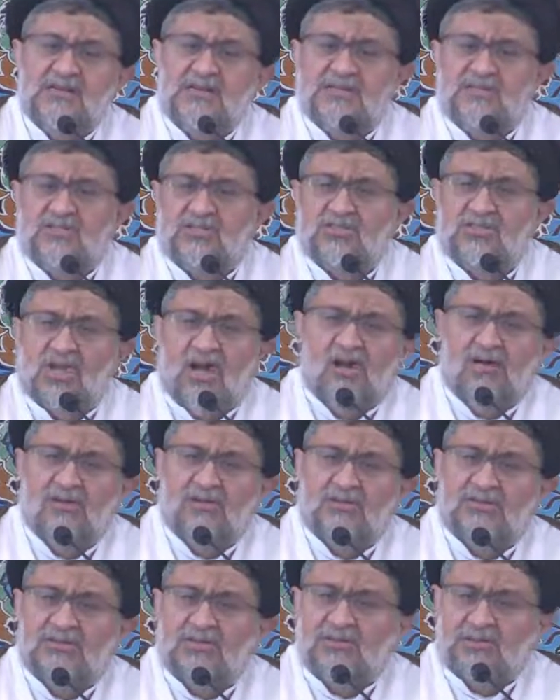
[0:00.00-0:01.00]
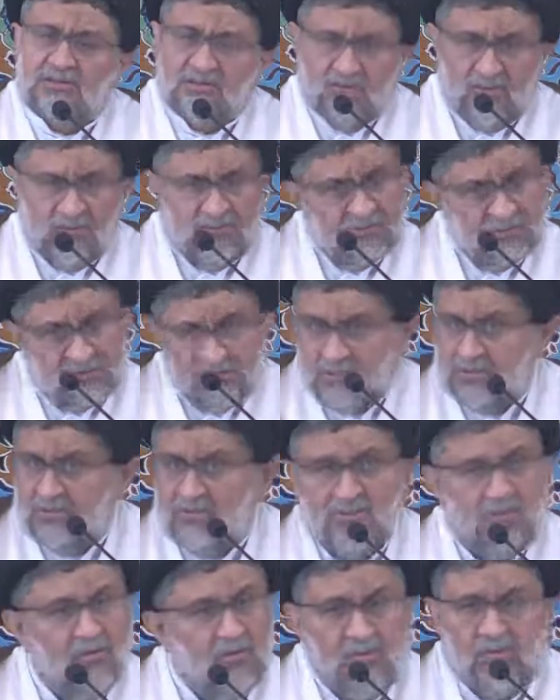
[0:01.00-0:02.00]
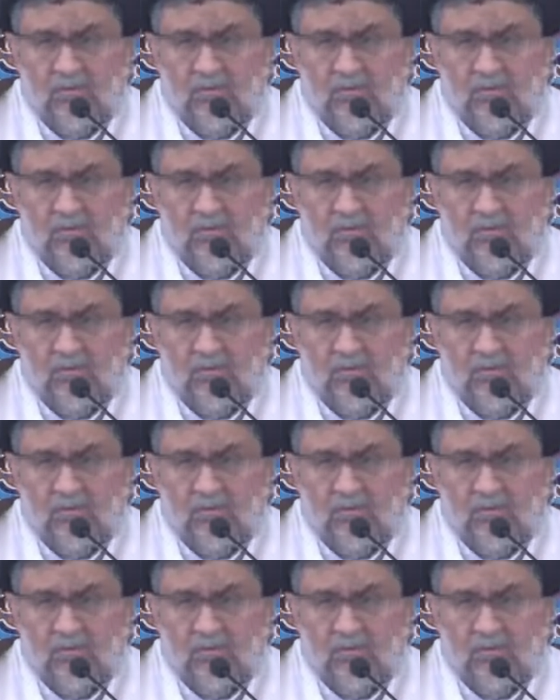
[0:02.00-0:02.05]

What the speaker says: and stars and so on. He said, no.